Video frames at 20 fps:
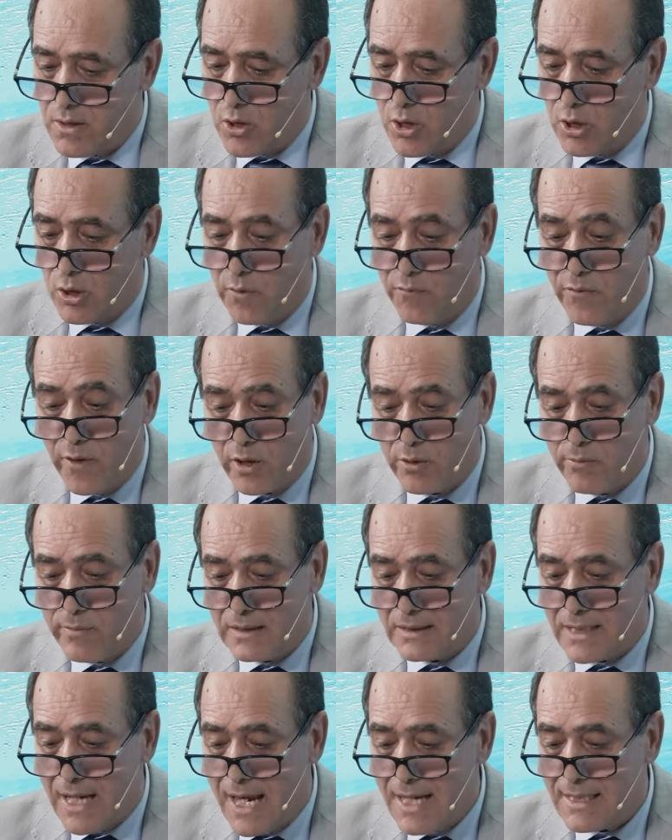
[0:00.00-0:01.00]
The
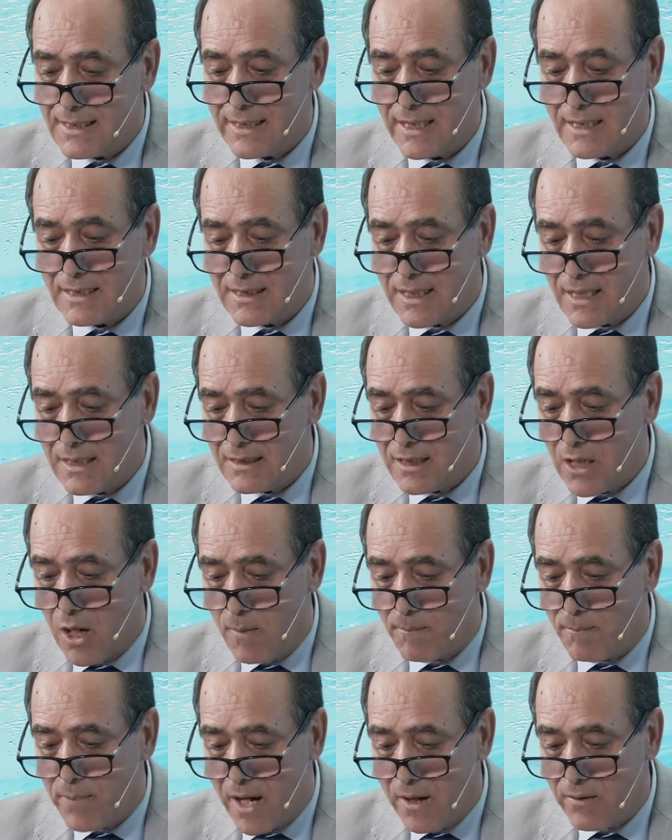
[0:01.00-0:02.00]
government has recently
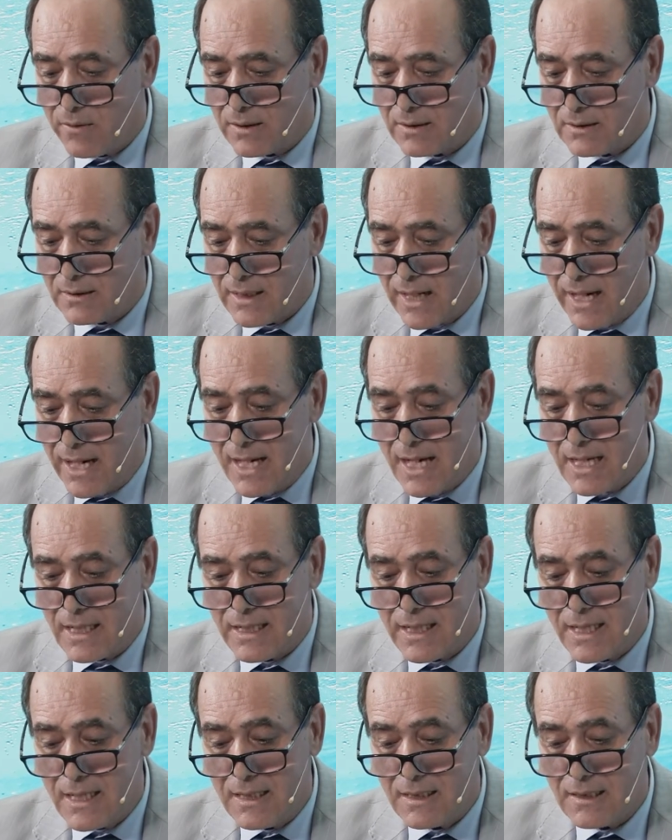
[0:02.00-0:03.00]
empowered an
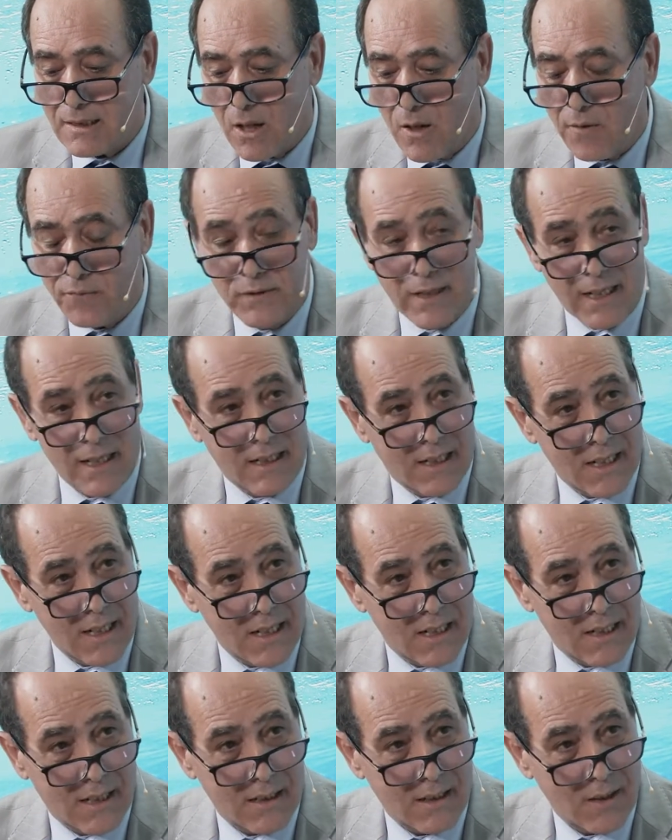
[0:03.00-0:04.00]
increase of
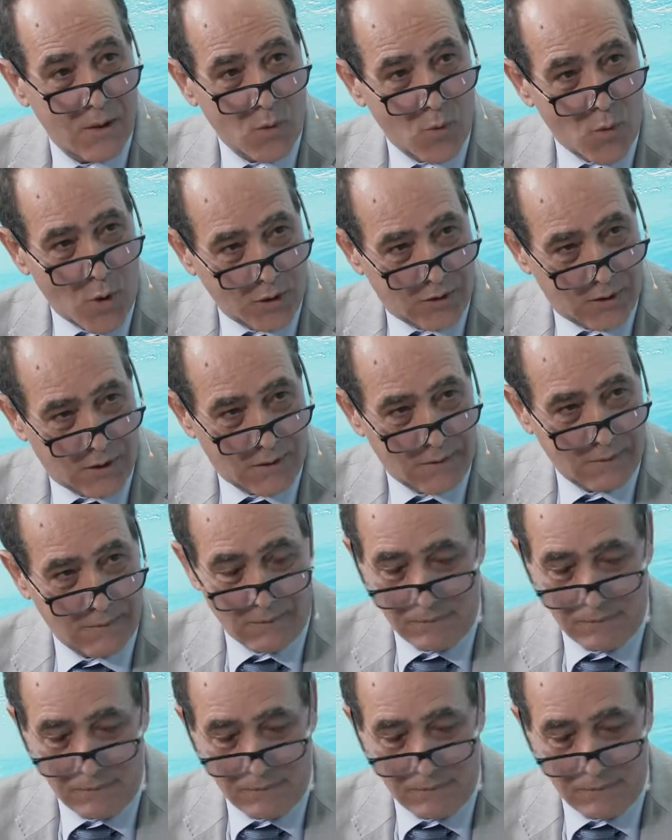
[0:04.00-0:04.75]
drinking water